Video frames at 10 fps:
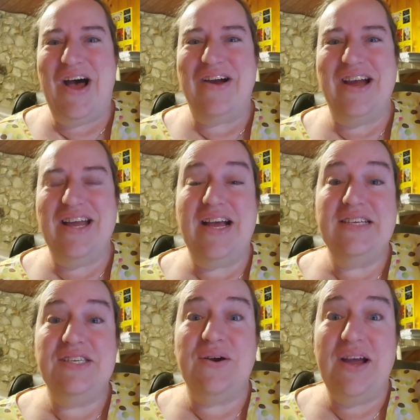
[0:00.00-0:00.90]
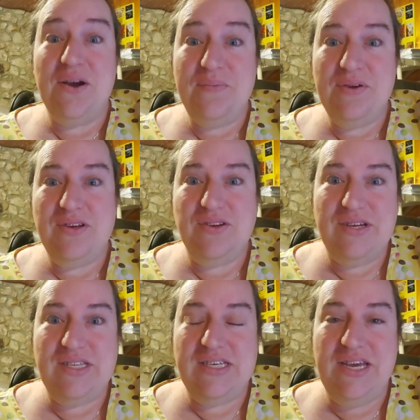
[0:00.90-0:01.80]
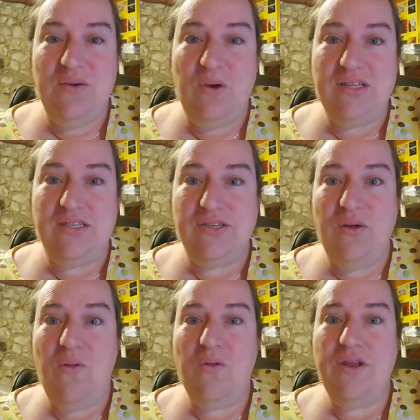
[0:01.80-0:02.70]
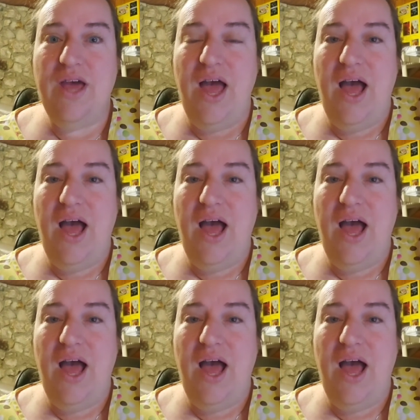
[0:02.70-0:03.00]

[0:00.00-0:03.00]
All right, guys, so I hope you enjoyed seeing what sold.